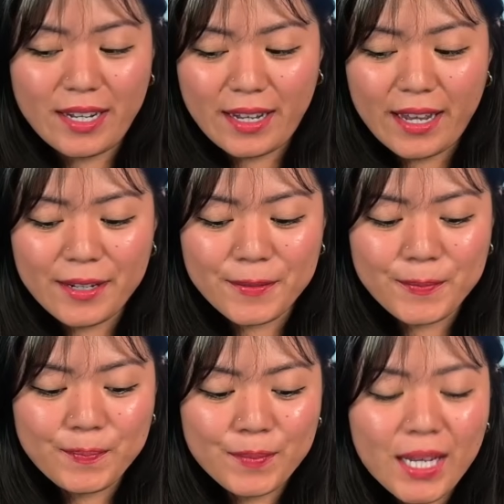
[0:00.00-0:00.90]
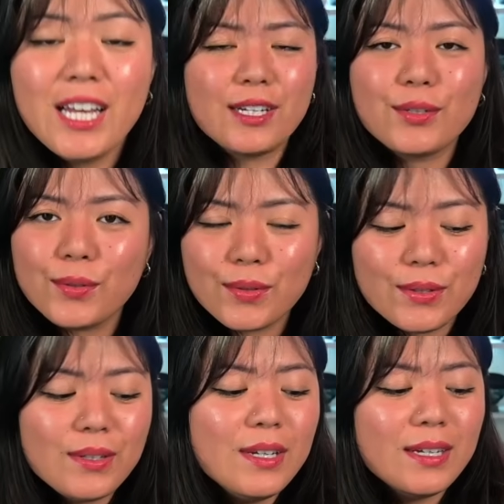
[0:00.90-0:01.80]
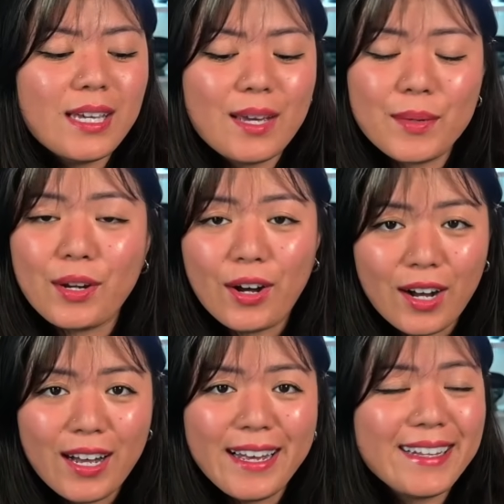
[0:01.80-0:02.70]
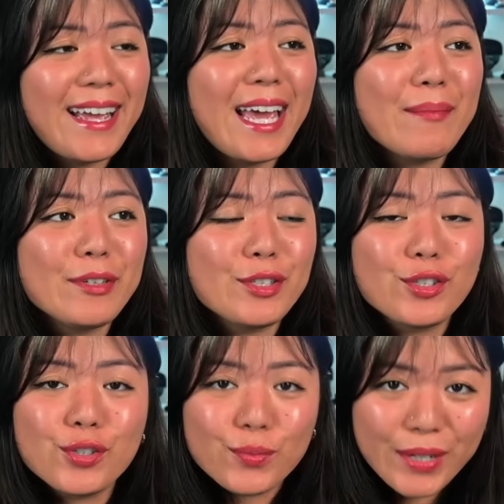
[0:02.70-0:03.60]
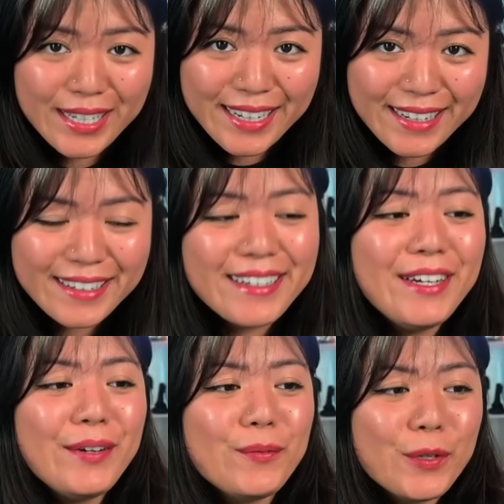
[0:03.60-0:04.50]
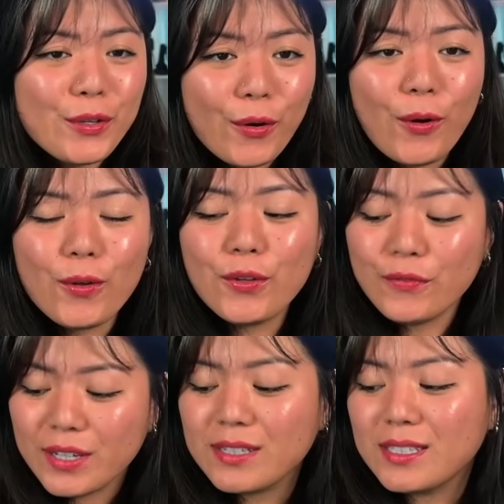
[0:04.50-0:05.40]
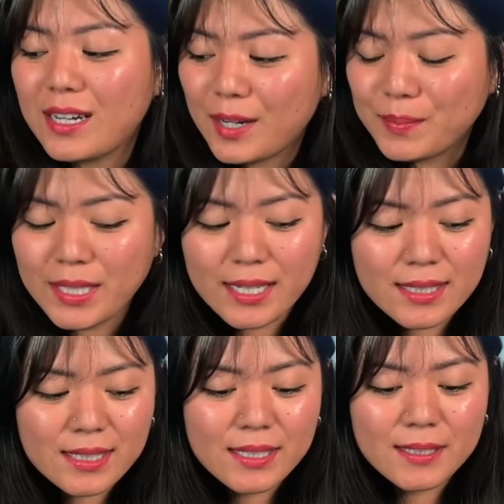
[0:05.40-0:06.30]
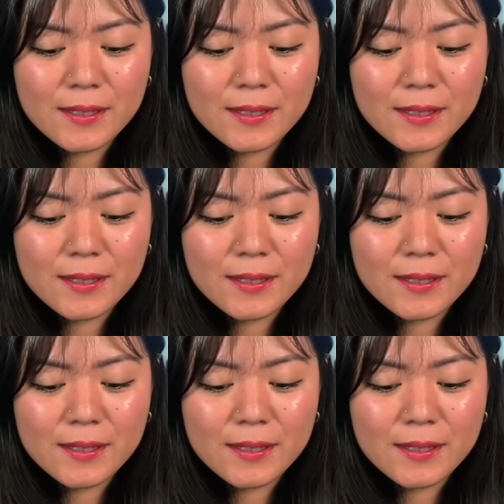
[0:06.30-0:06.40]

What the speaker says: AI. Google came in hot and came in swinging with all of these updates.